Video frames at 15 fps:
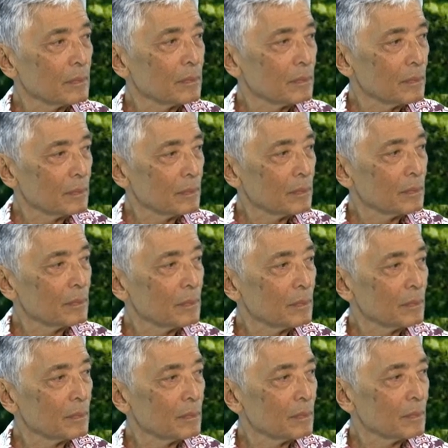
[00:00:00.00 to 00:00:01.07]

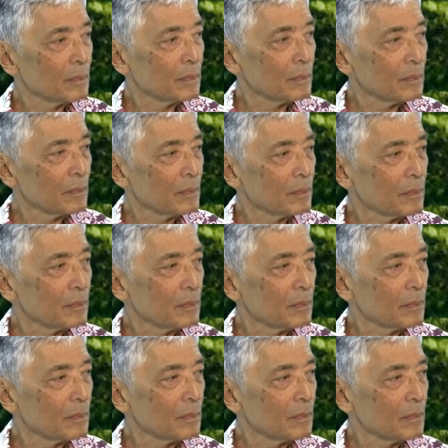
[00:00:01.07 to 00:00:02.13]

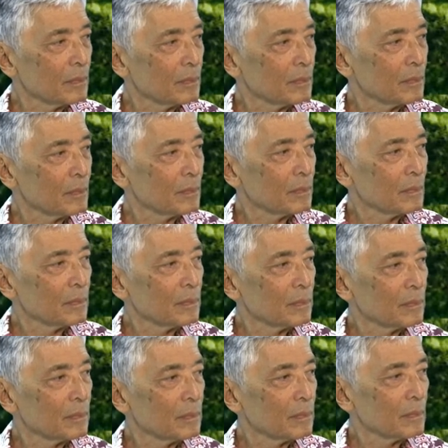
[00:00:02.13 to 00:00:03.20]

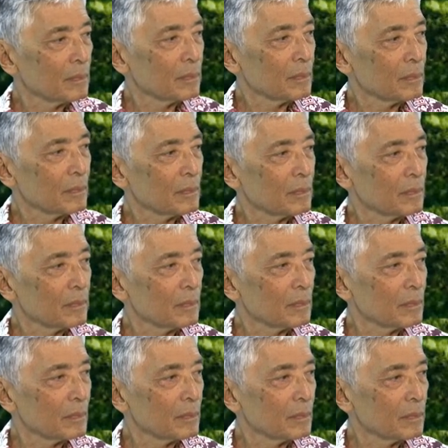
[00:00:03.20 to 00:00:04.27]

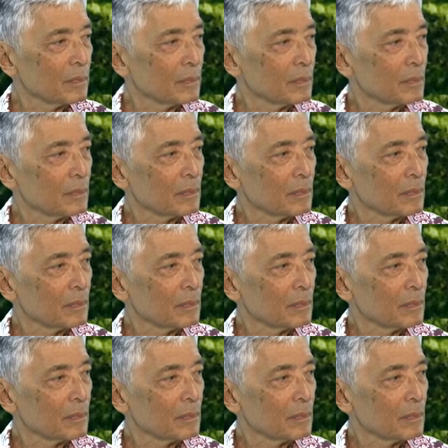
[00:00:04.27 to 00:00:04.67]
(silent)